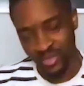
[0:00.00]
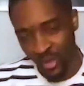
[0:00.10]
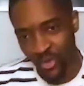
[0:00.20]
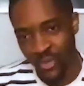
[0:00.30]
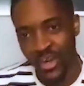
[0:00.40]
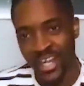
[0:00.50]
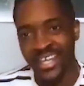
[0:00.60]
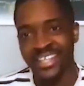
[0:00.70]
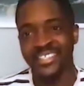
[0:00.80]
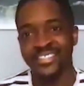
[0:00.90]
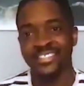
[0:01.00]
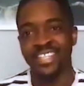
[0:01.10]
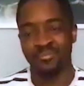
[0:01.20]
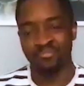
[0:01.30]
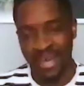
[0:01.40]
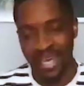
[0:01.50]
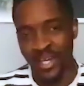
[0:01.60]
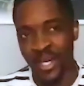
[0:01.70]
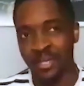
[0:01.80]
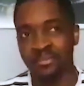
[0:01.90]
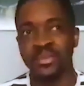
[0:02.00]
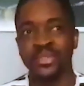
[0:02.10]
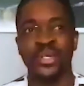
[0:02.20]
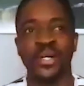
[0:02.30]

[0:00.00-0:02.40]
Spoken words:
don't cry, like man up,